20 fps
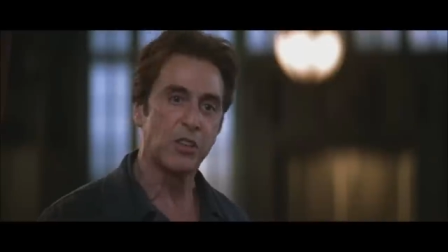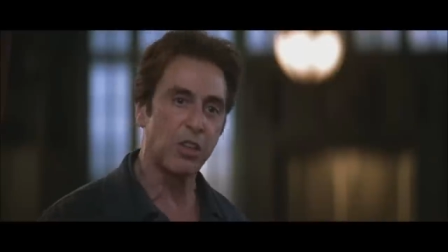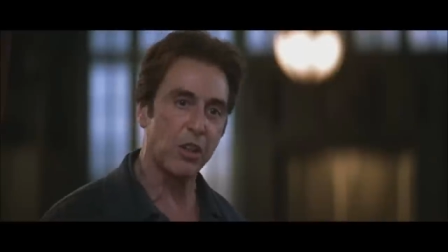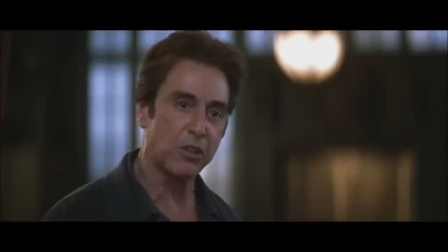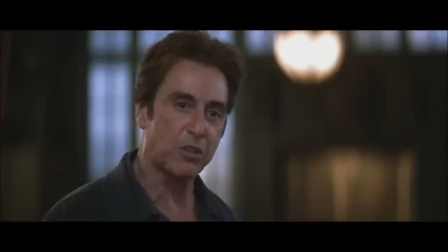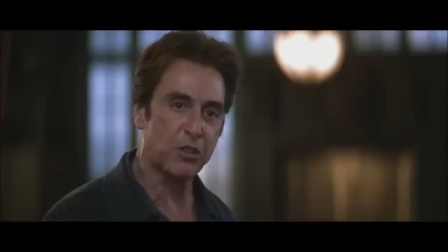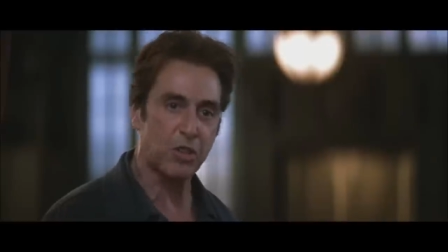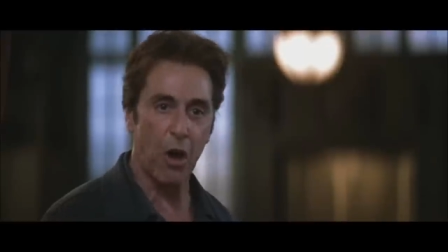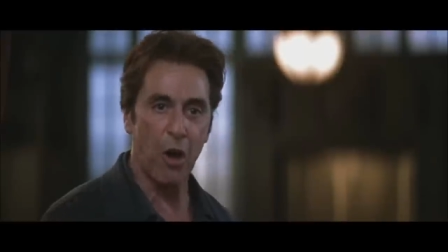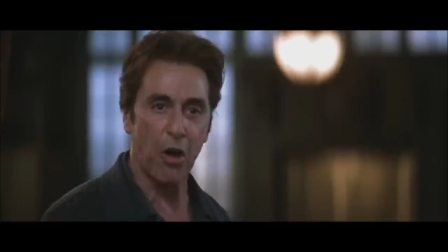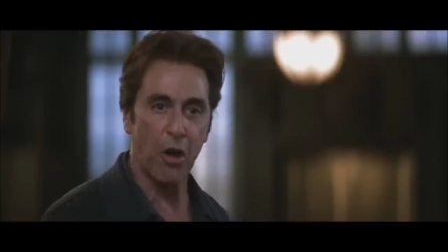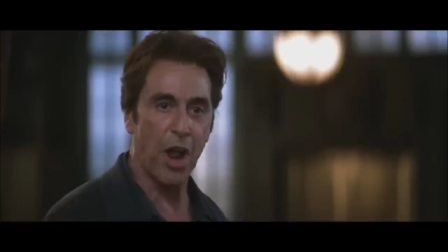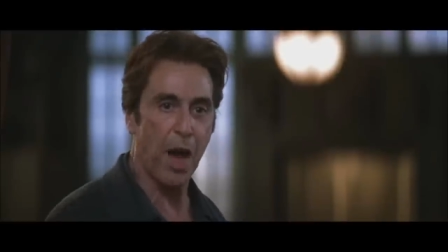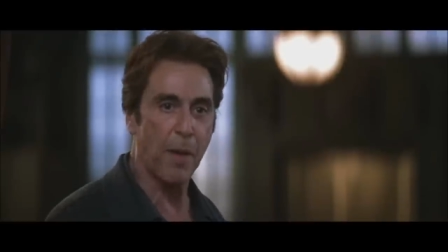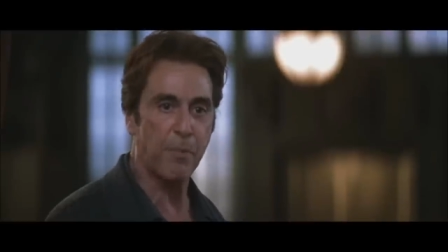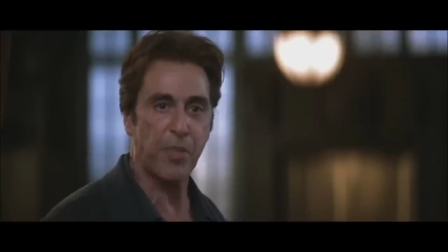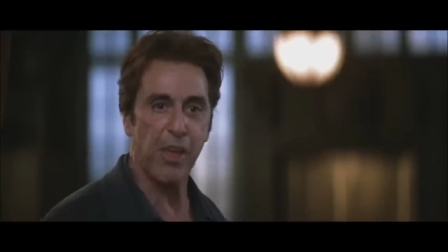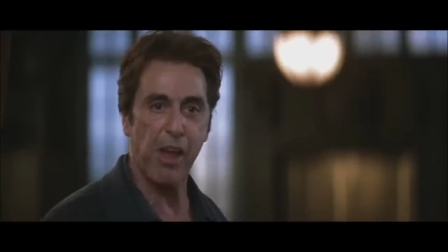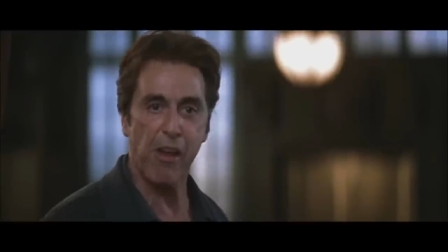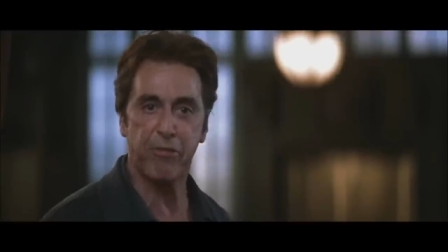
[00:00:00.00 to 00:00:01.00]
to tote up
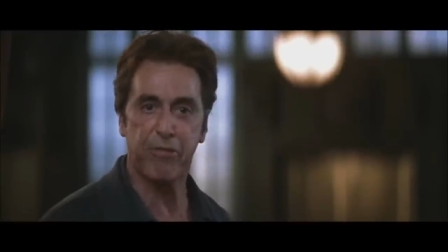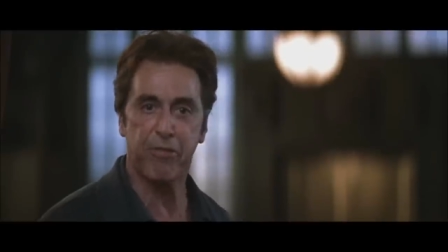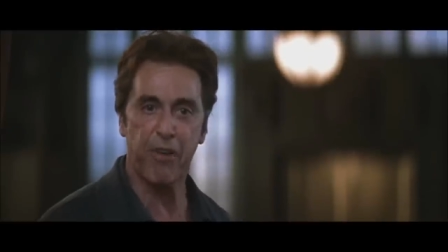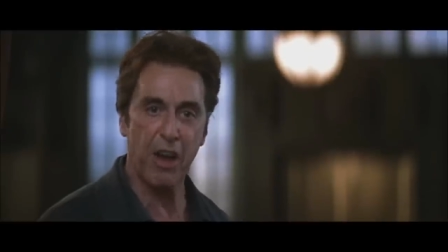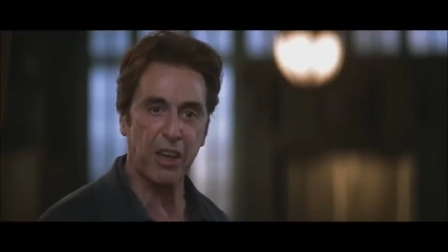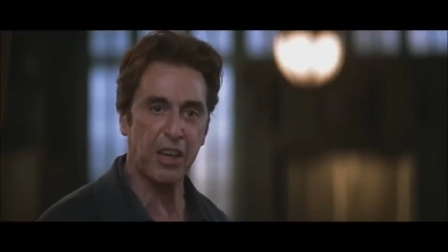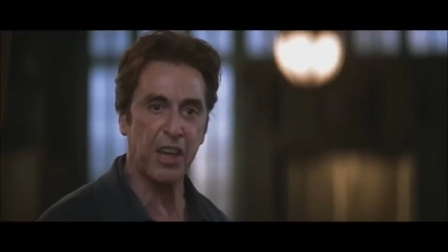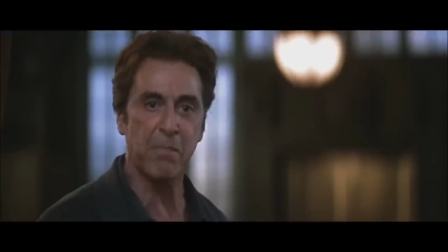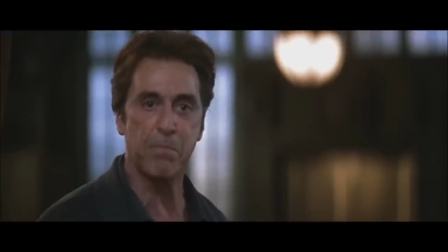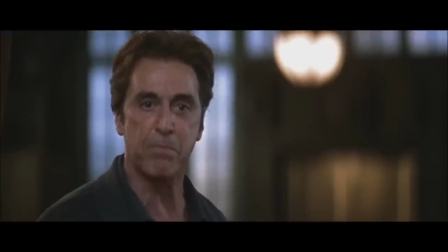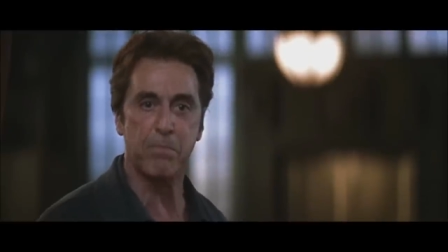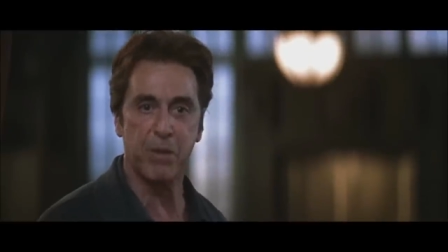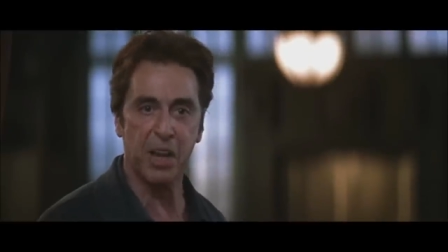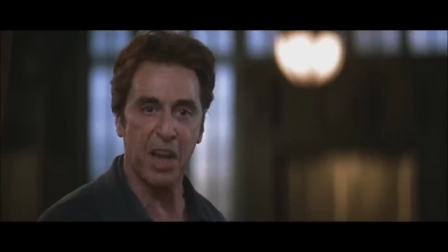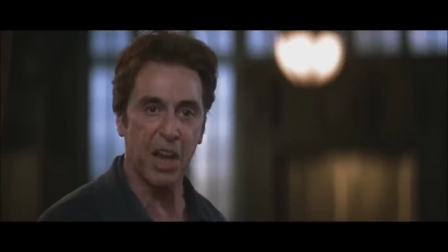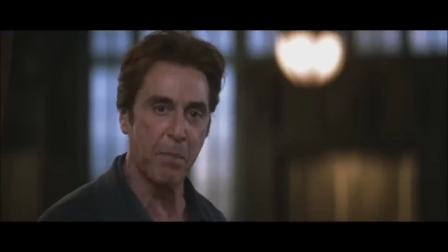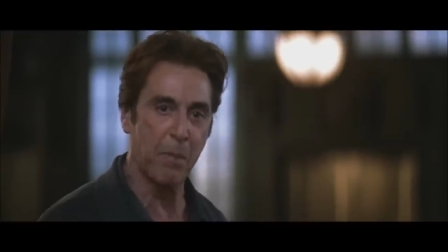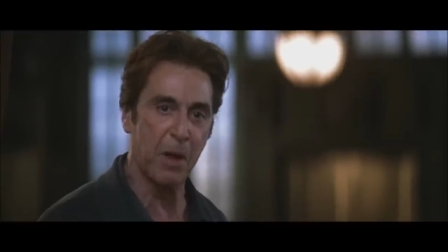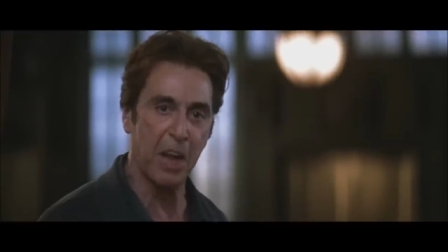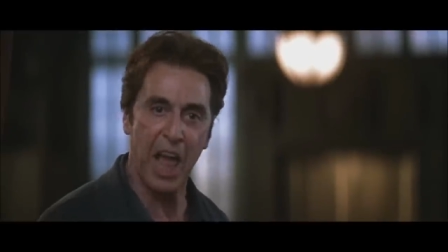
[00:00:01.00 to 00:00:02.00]
their fucking
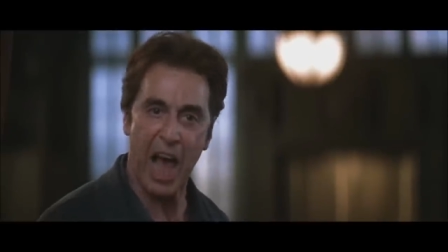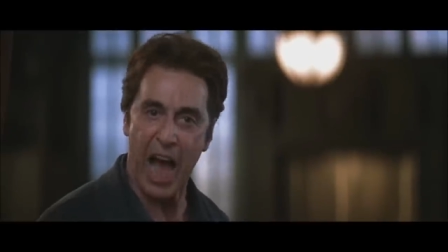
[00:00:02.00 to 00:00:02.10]
billable